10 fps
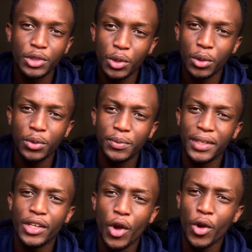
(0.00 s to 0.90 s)
know,
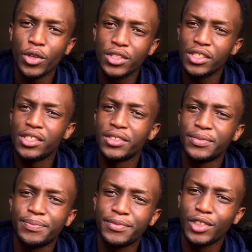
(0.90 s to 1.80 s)
it hurts
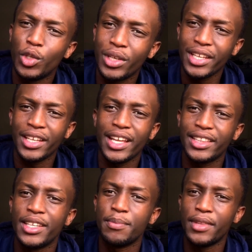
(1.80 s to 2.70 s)
looking at
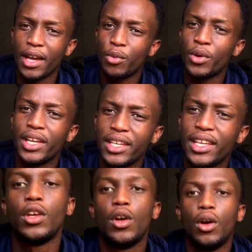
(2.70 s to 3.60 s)
them that way.
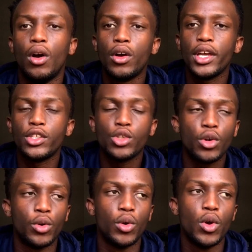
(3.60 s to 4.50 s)
Okay,
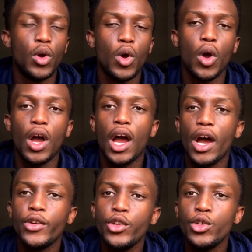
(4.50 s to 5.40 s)
so
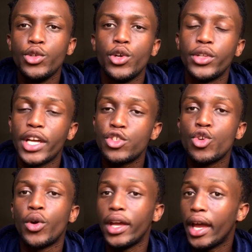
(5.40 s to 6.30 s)
how do you know that
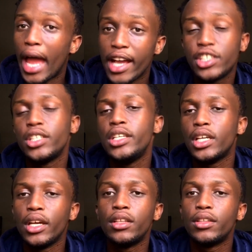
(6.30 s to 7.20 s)
you're
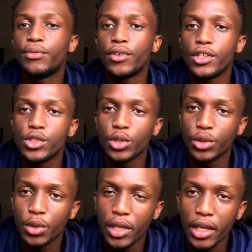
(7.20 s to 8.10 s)
actually in the friend
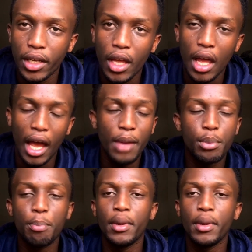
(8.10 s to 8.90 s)
zone? Okay, I